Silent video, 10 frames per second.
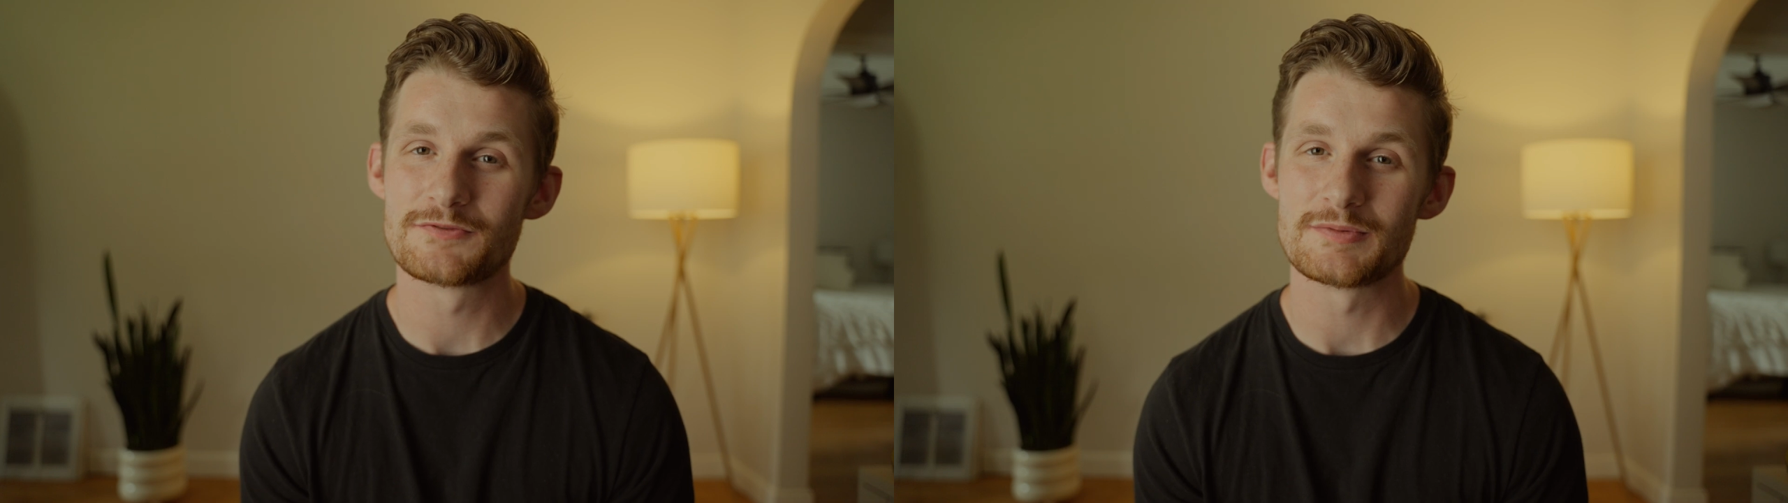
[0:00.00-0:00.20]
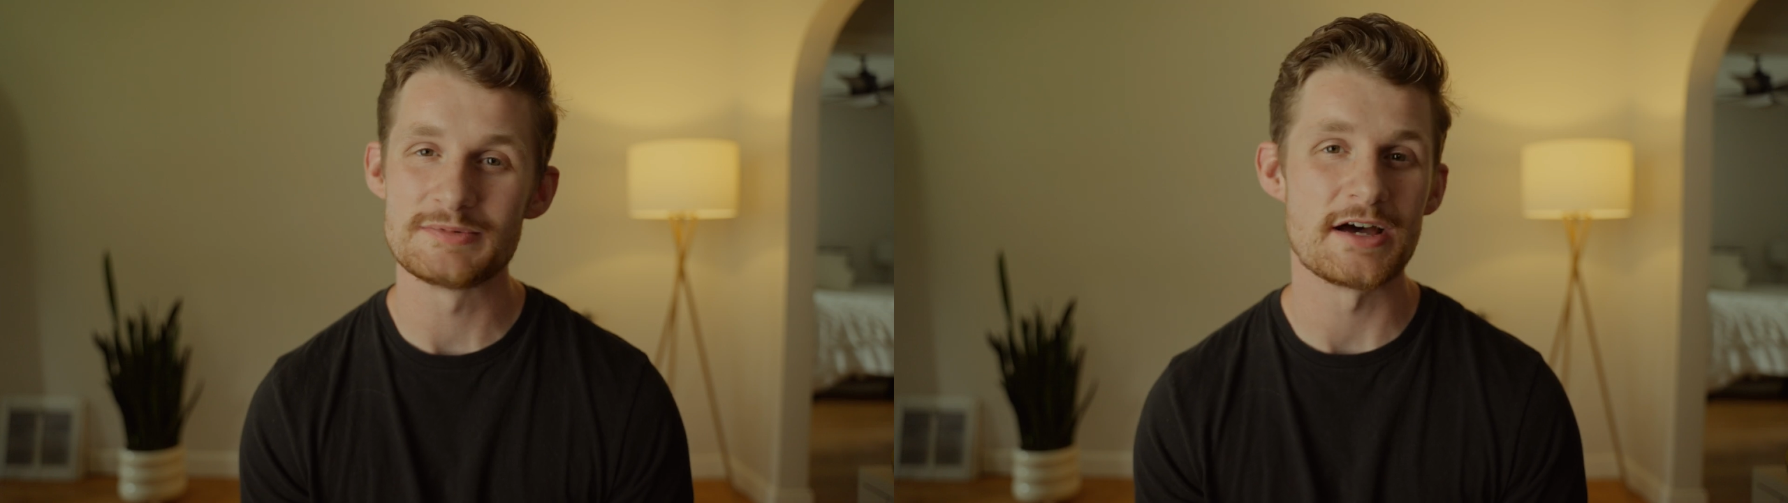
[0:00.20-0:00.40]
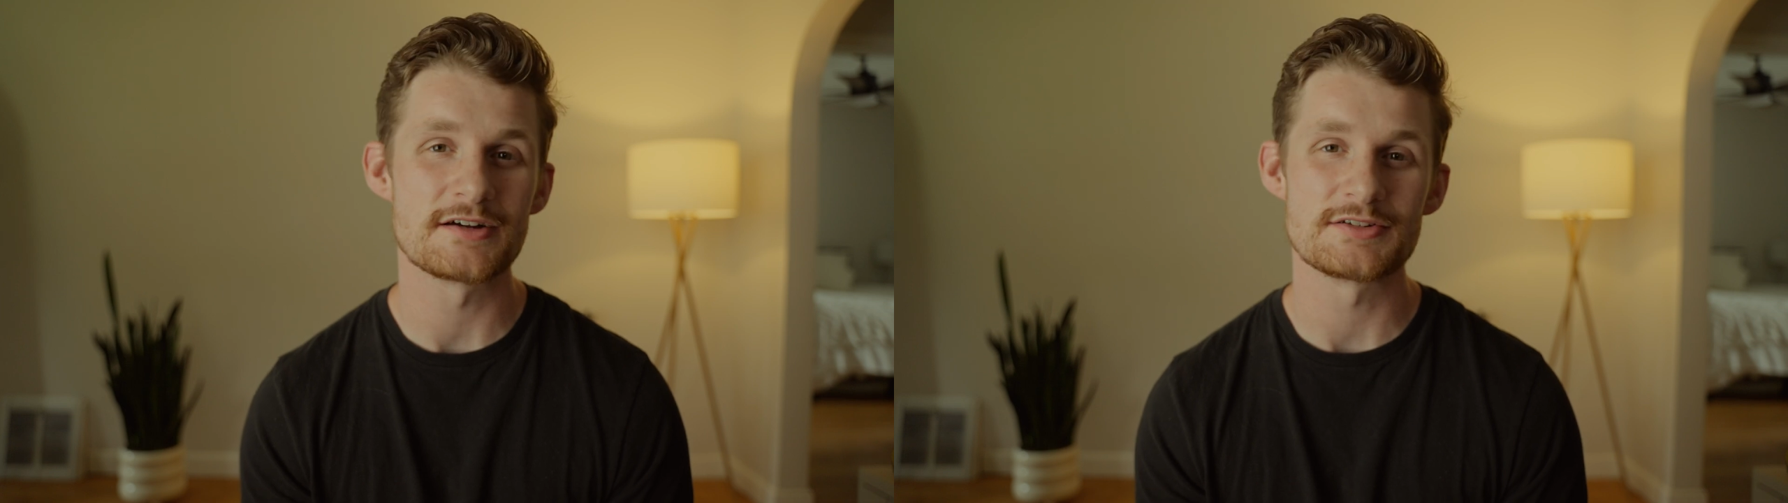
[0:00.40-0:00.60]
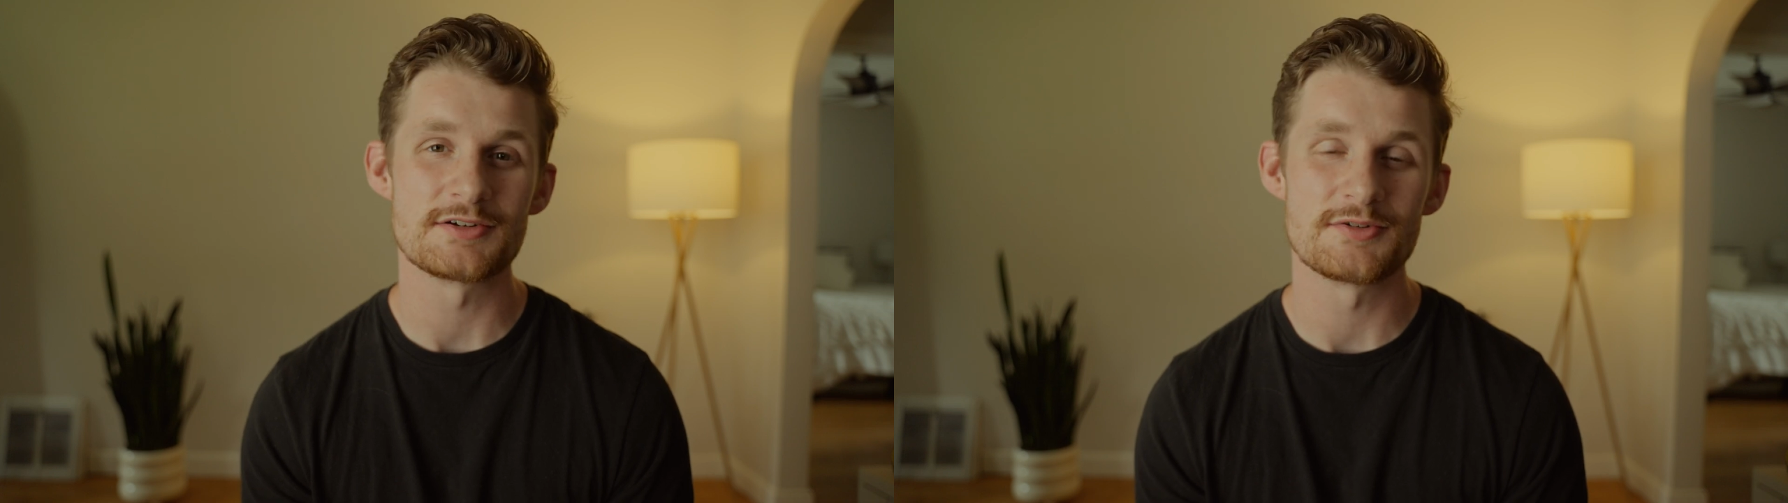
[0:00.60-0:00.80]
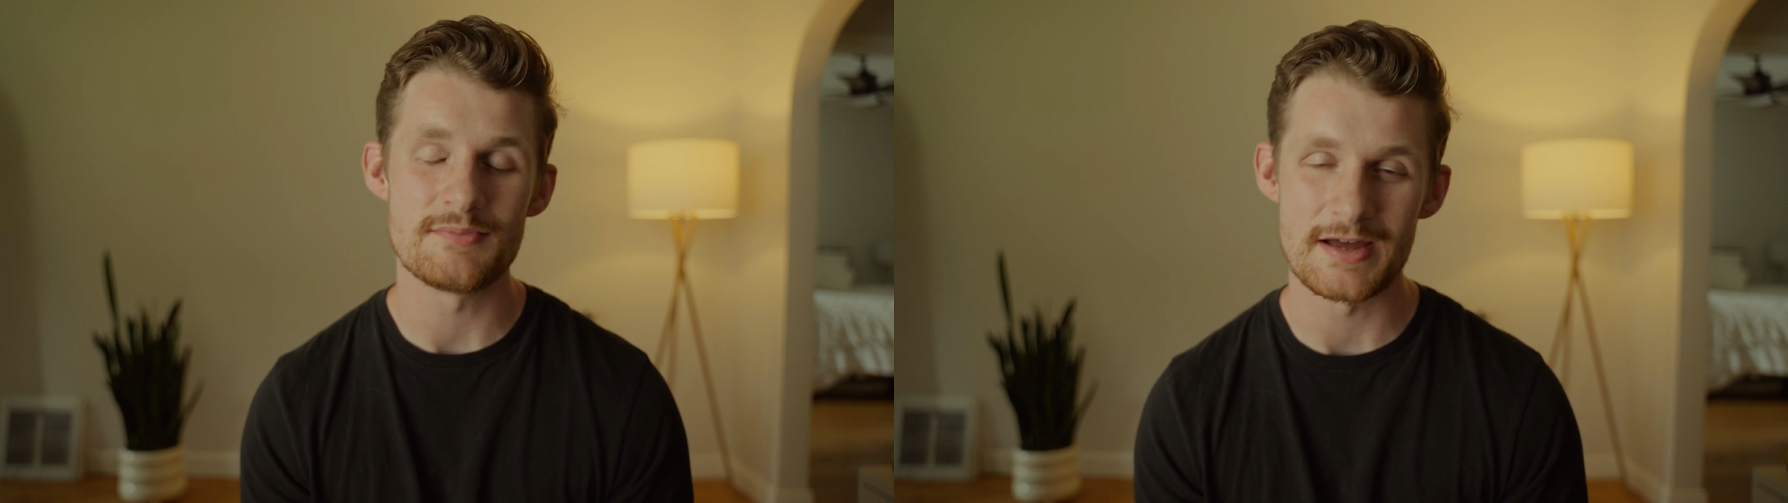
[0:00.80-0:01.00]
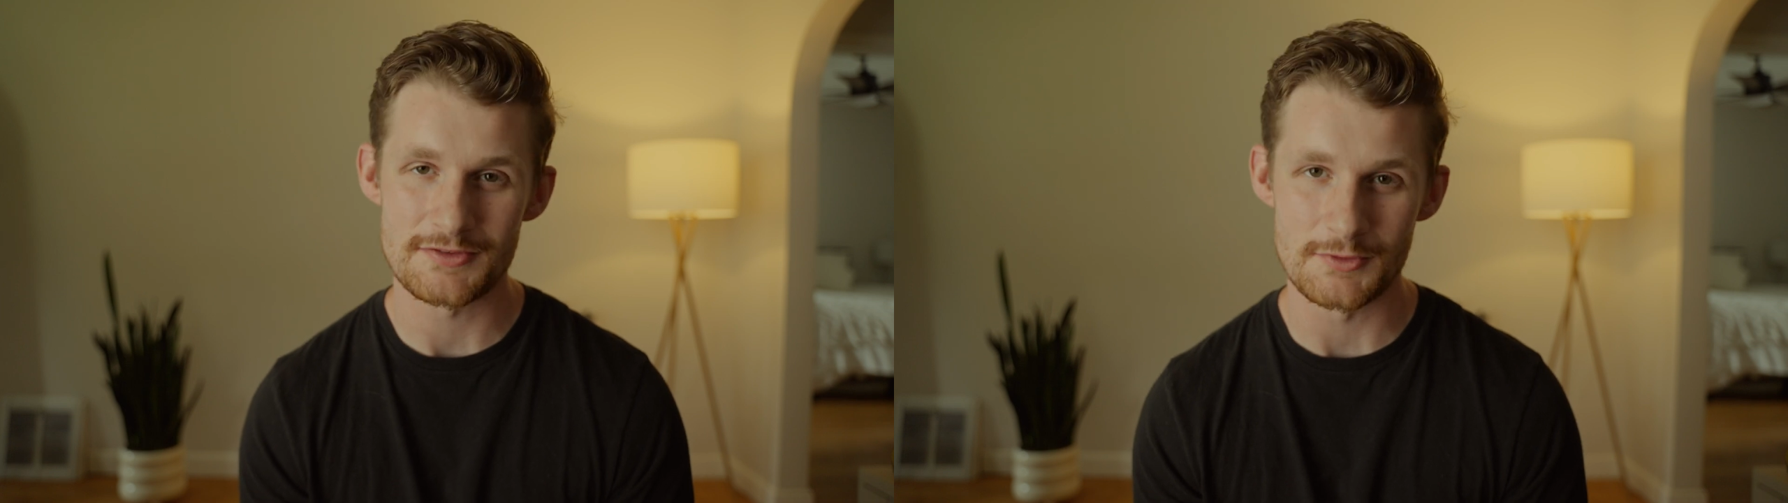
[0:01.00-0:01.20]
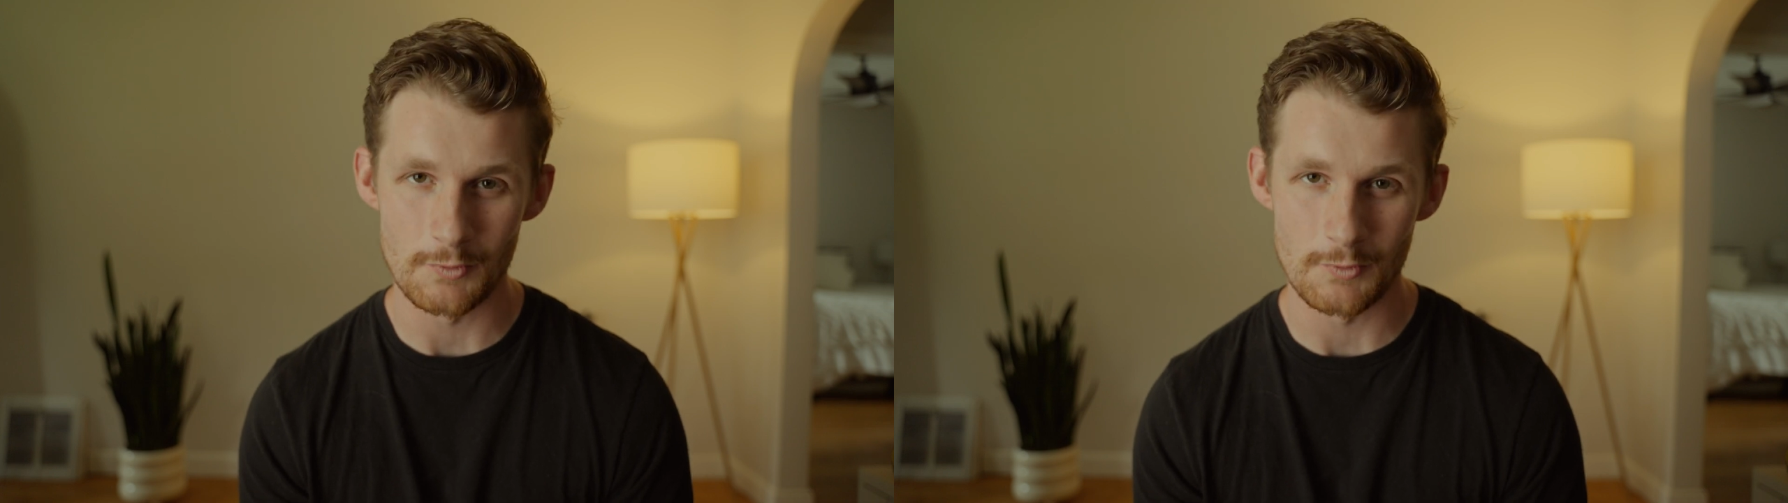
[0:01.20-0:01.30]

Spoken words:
from Dr. Matthew